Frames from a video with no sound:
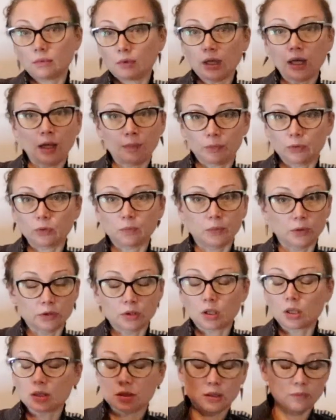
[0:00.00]
Apple
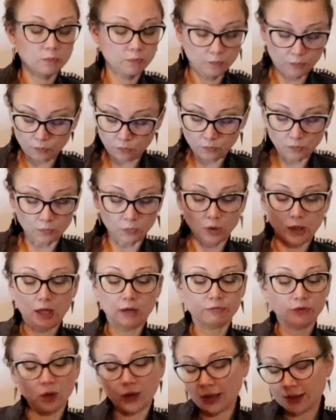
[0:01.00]
Podcasts and what
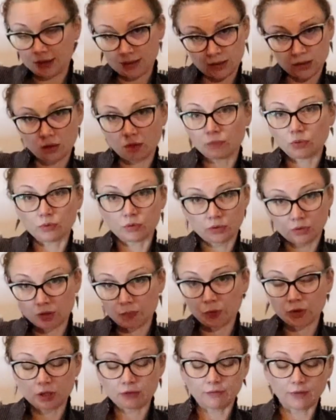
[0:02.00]
have you. I listen on
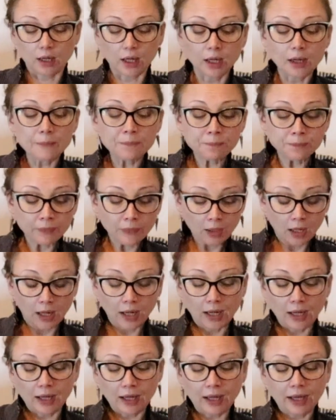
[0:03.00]
Spotify.
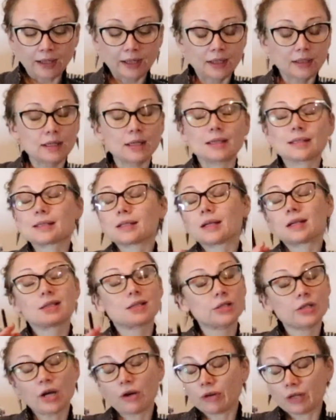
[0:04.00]
And it is
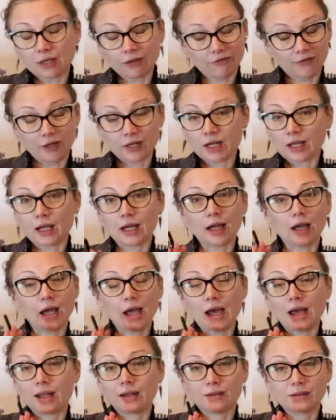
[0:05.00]
hysterically funny,
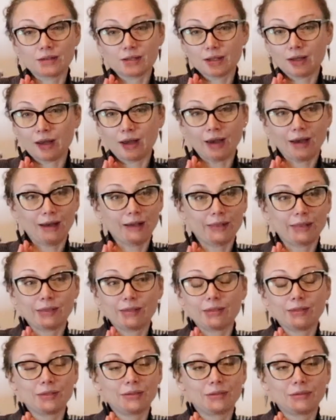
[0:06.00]
and
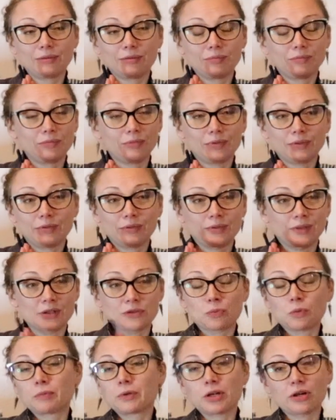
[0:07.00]

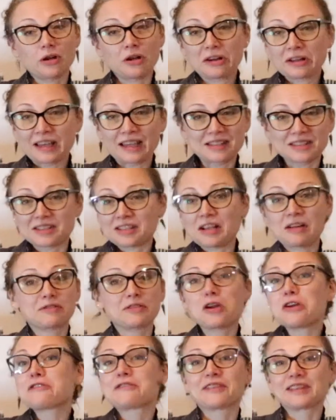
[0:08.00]
this woman and her guests
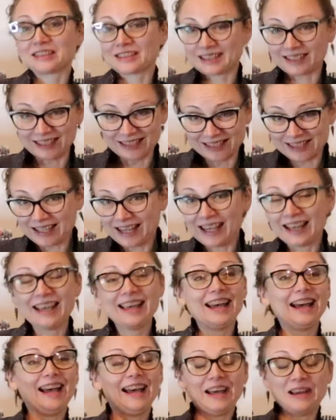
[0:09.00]
have no filters,
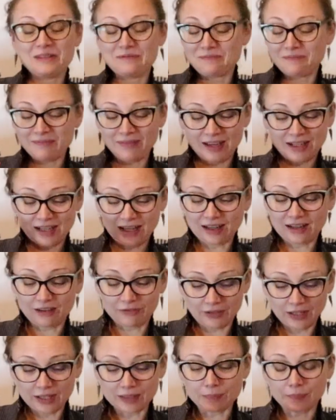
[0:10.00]
and I
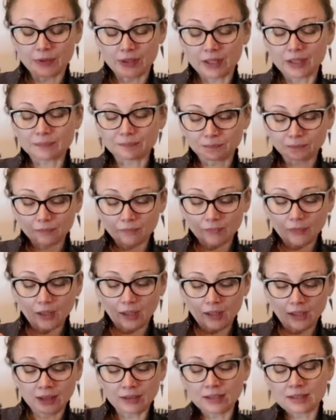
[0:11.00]
love it. But
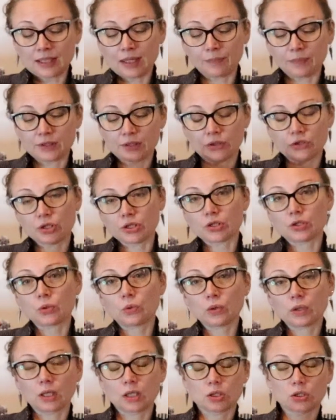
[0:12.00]
in this episode, she's
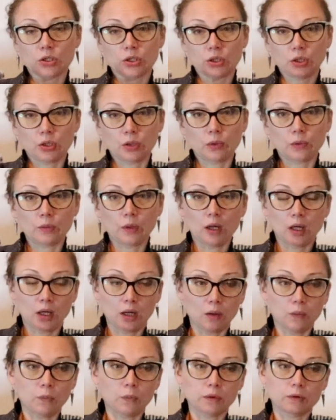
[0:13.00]
talking to
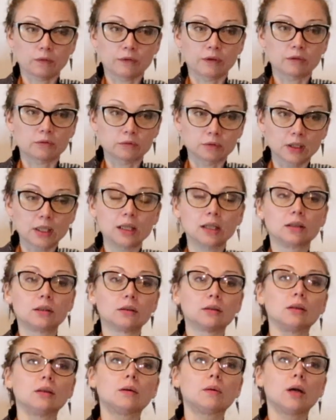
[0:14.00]
one of the
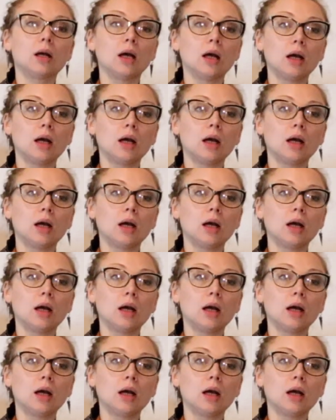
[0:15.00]
real